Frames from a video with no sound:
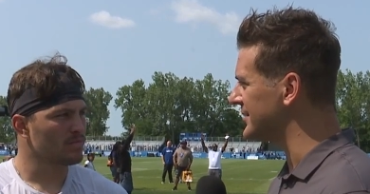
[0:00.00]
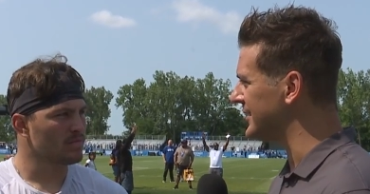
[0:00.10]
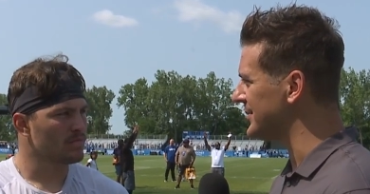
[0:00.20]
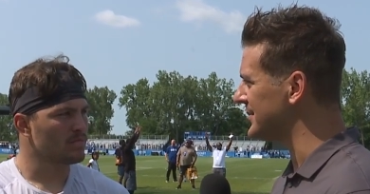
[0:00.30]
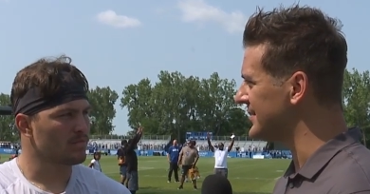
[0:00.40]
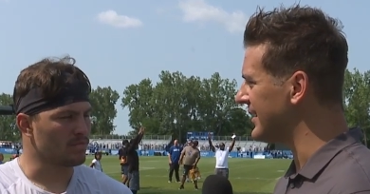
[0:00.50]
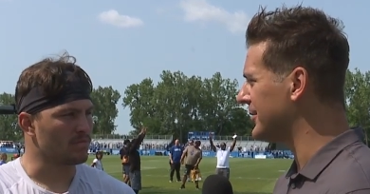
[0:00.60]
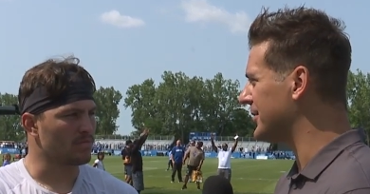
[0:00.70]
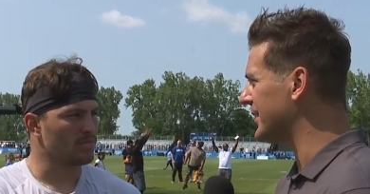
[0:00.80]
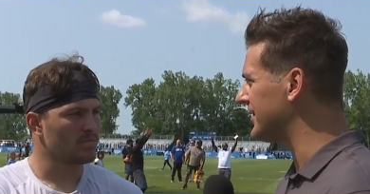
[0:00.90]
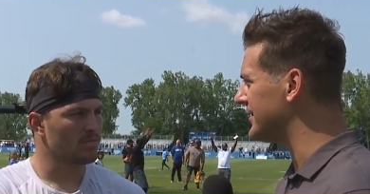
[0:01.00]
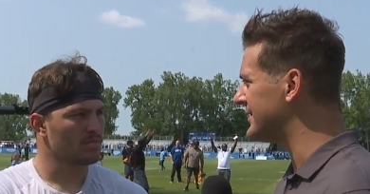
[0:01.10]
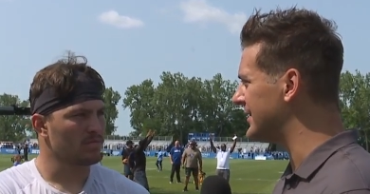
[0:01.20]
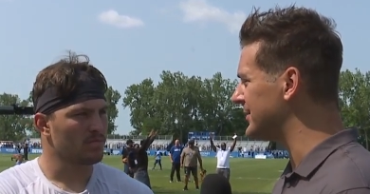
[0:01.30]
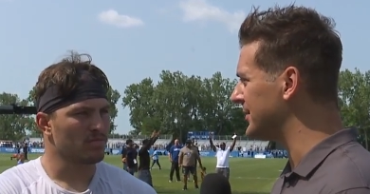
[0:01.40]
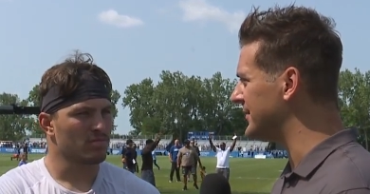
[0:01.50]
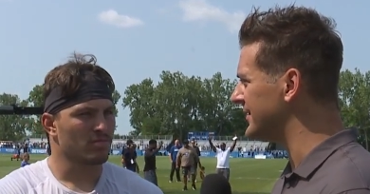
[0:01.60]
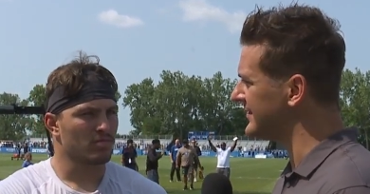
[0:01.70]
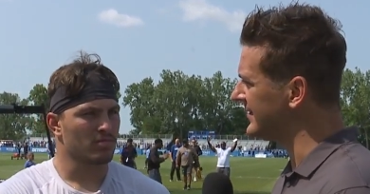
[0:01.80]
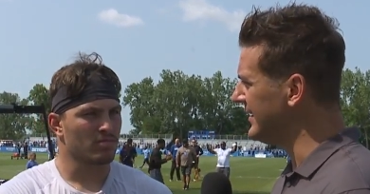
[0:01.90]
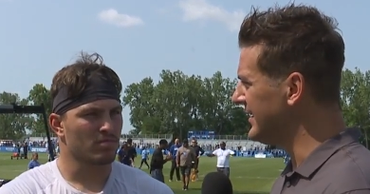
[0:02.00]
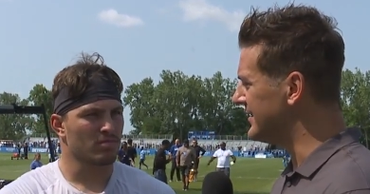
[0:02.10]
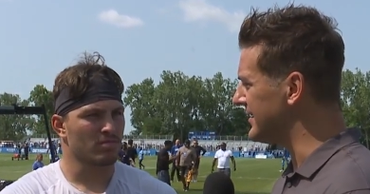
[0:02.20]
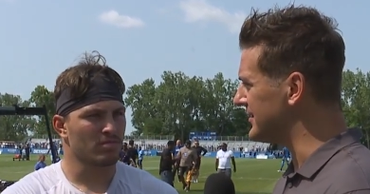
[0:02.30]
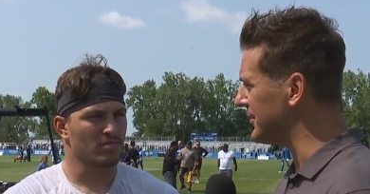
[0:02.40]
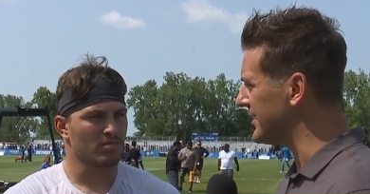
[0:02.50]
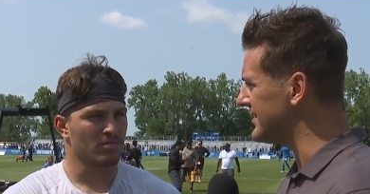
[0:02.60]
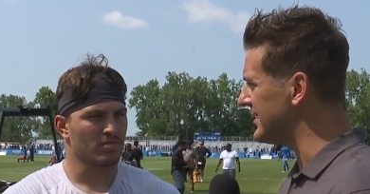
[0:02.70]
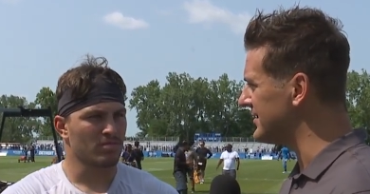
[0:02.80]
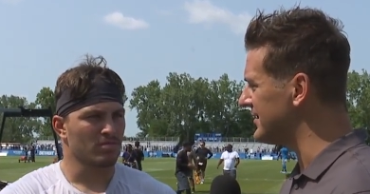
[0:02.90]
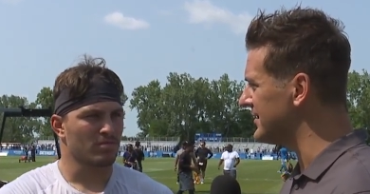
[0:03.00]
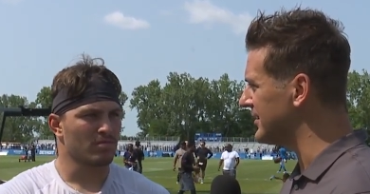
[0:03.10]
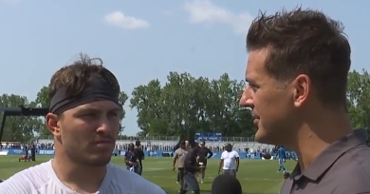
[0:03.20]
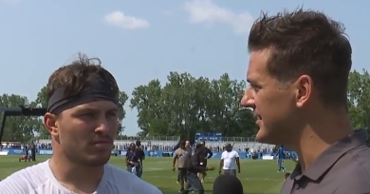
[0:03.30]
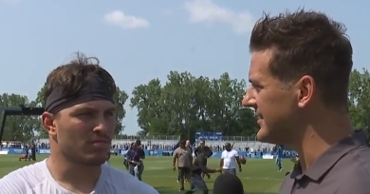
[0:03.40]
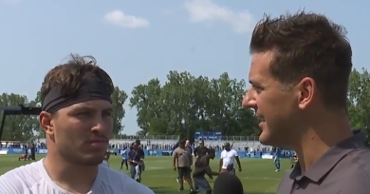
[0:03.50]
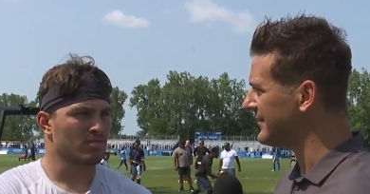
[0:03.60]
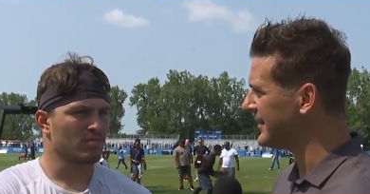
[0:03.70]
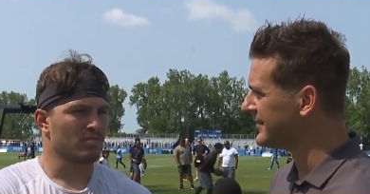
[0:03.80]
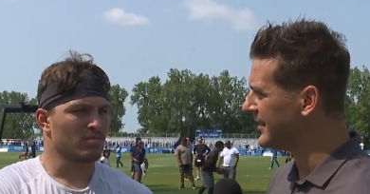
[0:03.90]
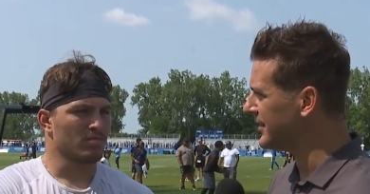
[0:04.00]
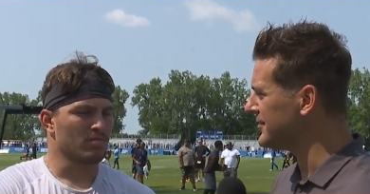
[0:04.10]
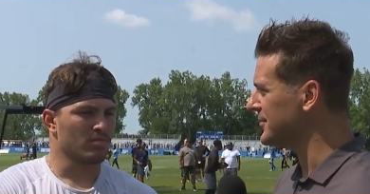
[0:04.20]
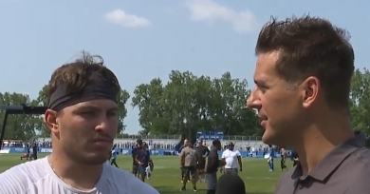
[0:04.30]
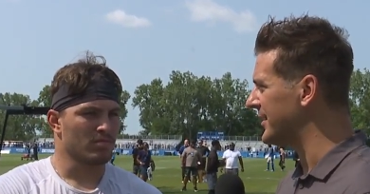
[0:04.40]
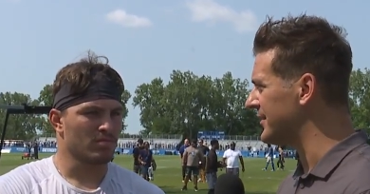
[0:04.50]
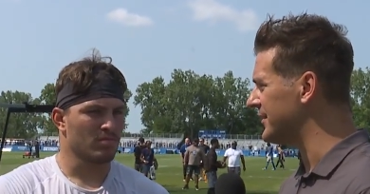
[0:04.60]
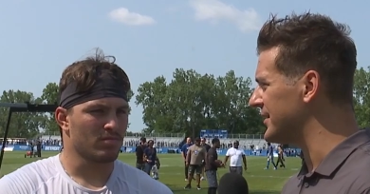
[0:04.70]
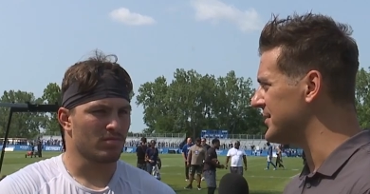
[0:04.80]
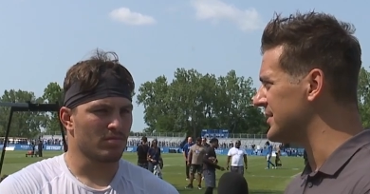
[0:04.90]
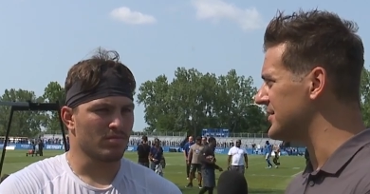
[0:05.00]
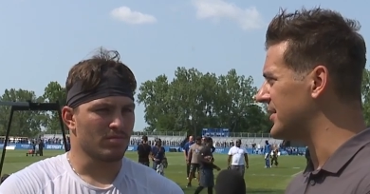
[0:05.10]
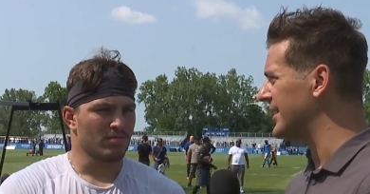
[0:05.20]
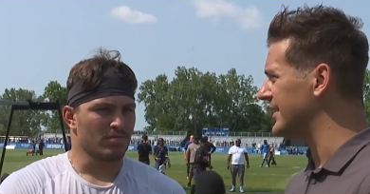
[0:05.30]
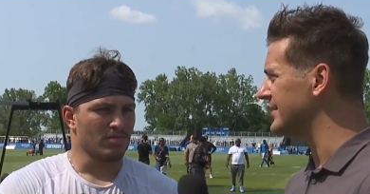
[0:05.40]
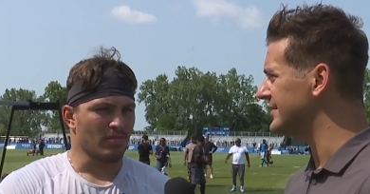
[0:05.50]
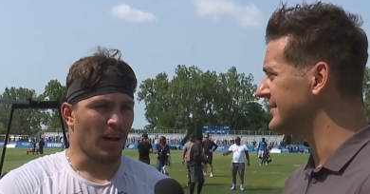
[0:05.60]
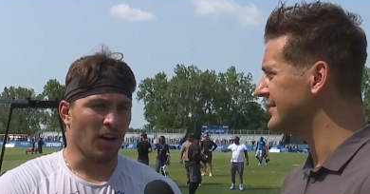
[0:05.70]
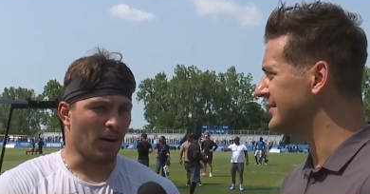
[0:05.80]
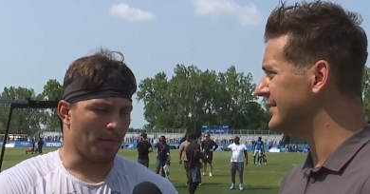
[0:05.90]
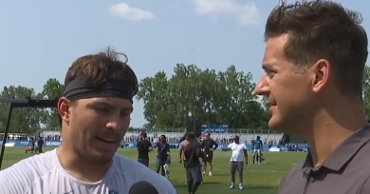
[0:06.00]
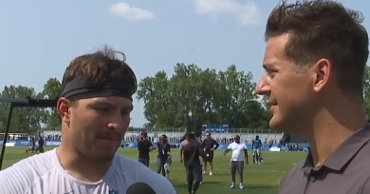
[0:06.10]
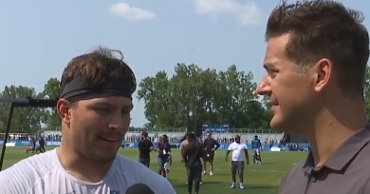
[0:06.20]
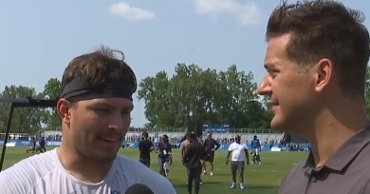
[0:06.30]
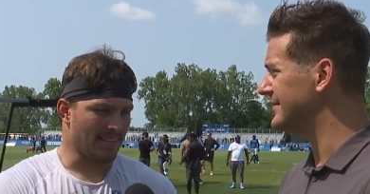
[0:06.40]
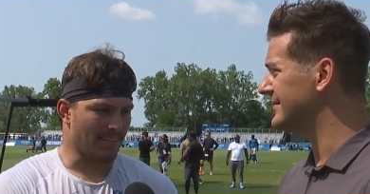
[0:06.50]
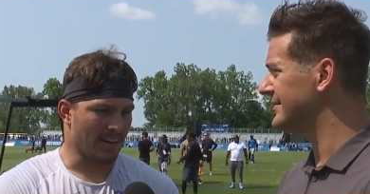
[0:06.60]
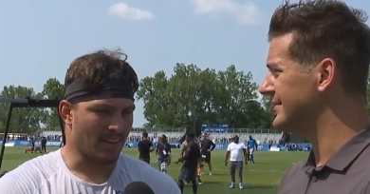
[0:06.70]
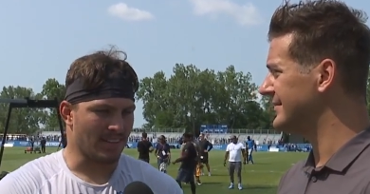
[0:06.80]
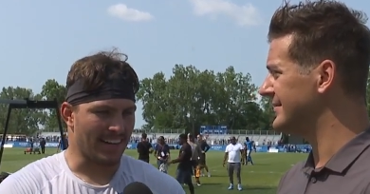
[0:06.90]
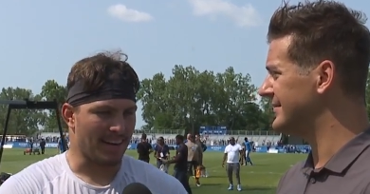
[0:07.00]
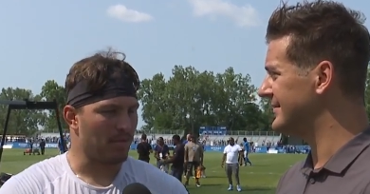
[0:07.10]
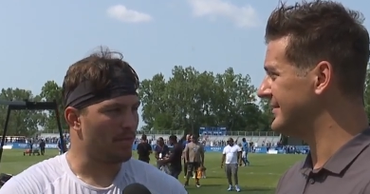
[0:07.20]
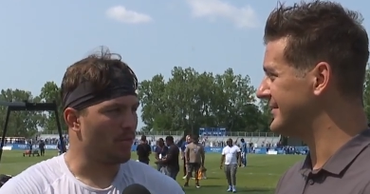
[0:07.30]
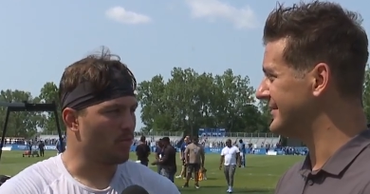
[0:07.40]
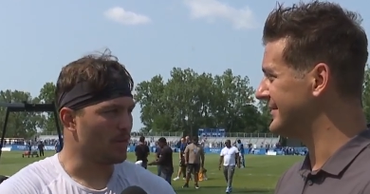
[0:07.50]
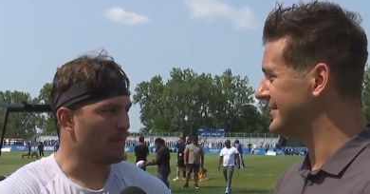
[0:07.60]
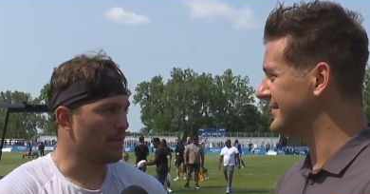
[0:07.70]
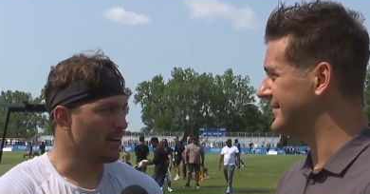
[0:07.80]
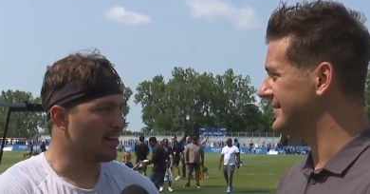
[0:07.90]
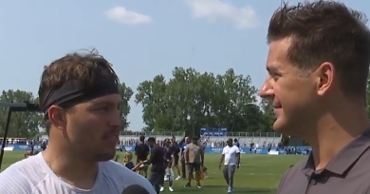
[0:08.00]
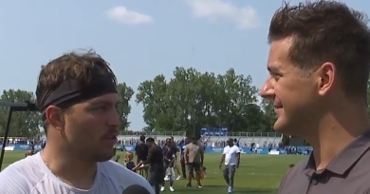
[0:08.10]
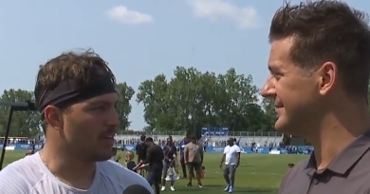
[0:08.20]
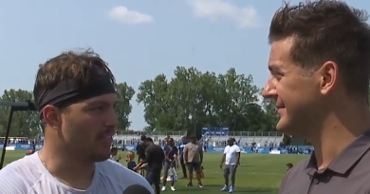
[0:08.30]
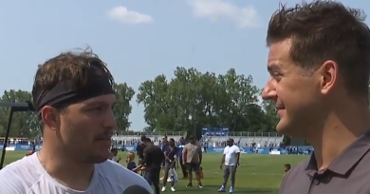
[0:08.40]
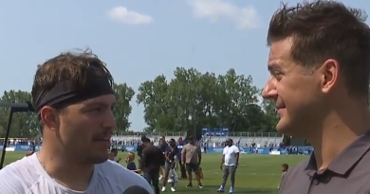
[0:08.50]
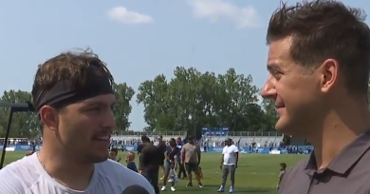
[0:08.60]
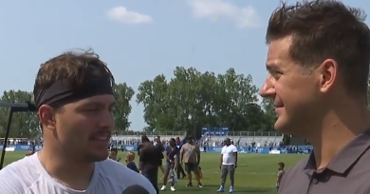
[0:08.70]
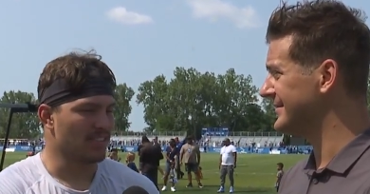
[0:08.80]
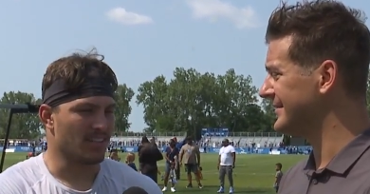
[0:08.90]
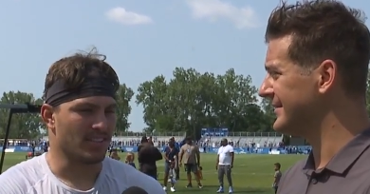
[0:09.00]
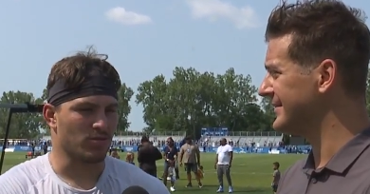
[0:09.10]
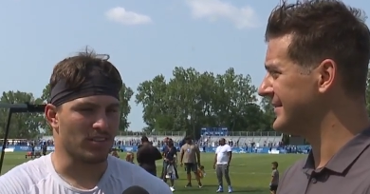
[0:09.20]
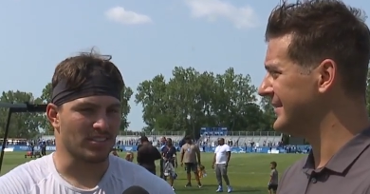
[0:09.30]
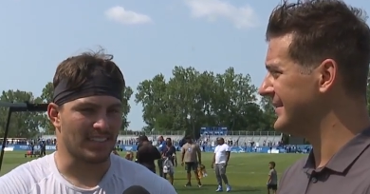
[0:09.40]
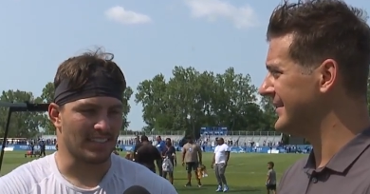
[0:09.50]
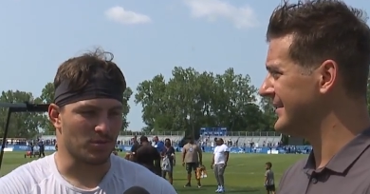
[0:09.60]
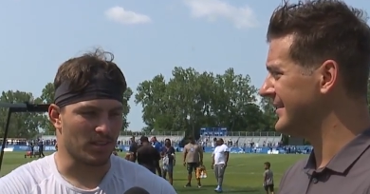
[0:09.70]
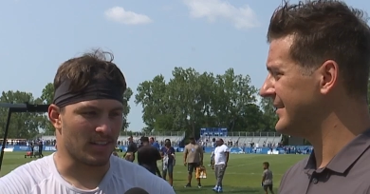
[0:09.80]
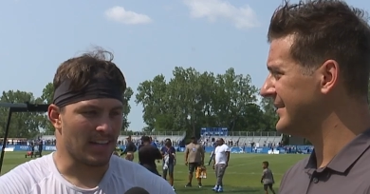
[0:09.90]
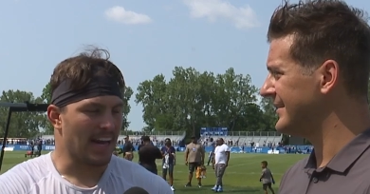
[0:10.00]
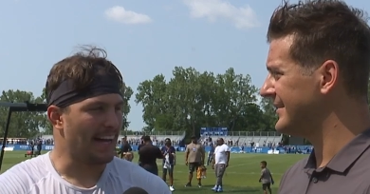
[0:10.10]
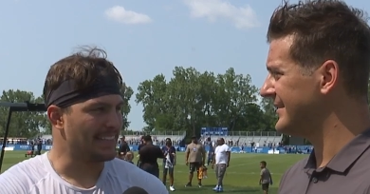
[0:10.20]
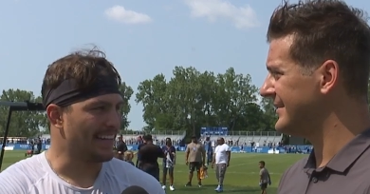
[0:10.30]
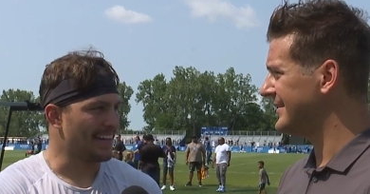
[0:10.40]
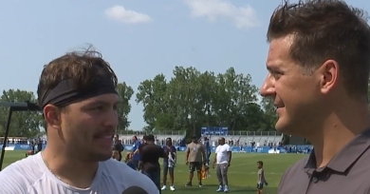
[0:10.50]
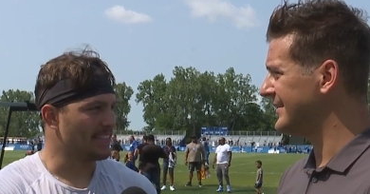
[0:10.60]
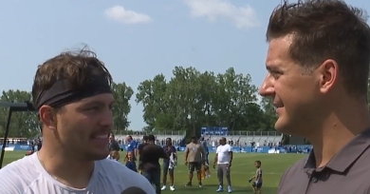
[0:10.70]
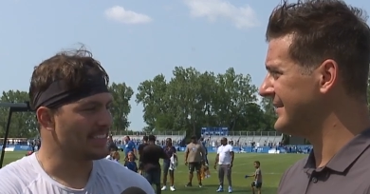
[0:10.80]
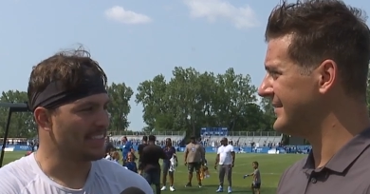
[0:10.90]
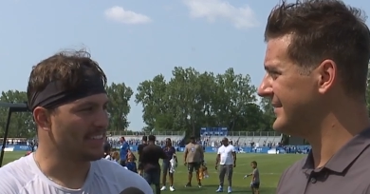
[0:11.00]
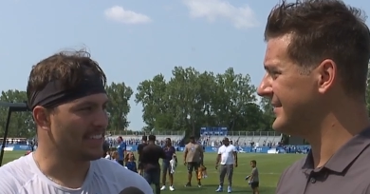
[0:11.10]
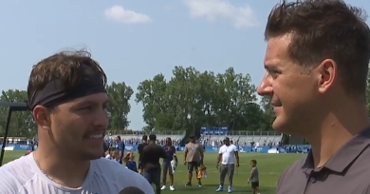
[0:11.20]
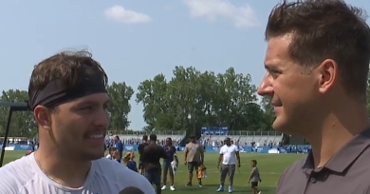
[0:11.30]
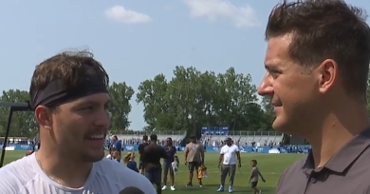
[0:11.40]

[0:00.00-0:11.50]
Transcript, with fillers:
Speaker 1: teams. Mm-hmm. How critical is that to proving to this organization, to this coaching staff, that, that you just want to be on the field as much as you can?
Speaker 2: Oh, I mean, I made it known that I'm going to work my butt off wherever I'm at. So it's one of those things where I take everything serious,